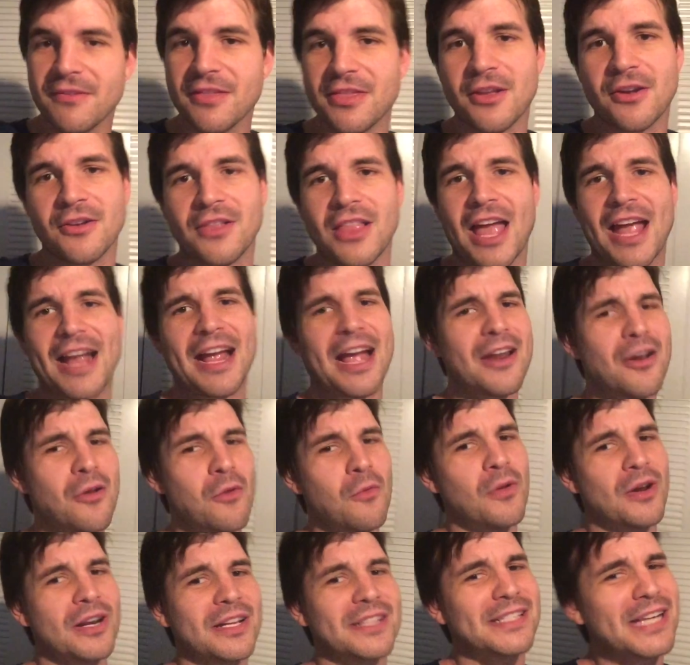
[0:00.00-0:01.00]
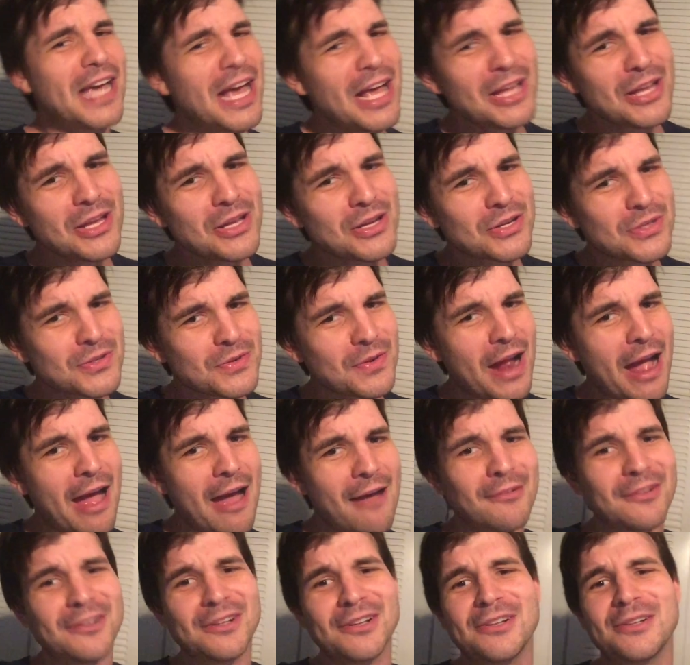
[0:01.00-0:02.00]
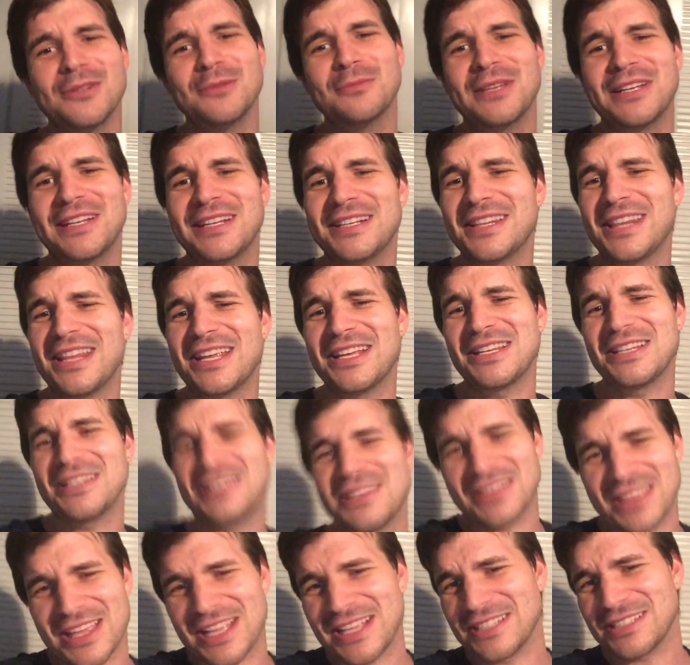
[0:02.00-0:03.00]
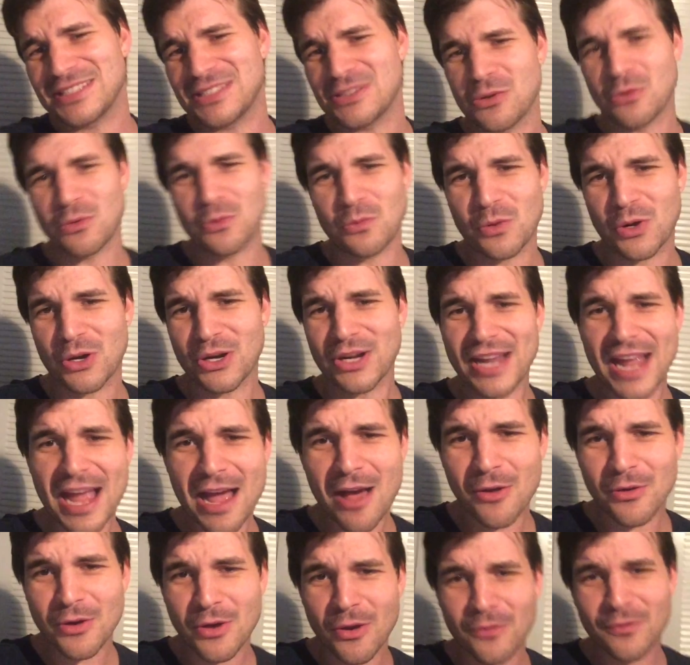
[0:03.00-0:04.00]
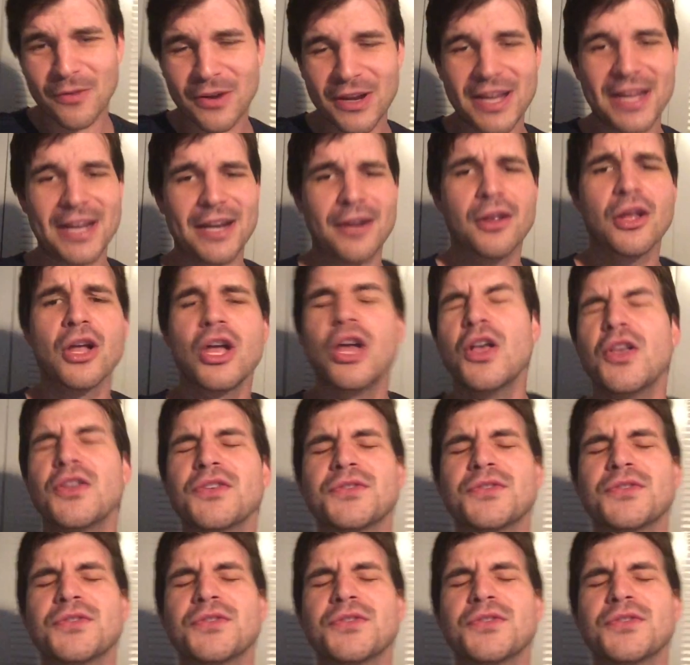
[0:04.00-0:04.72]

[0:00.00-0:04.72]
And they're like, I don't want to tell you to travel, and then things don't work out over here.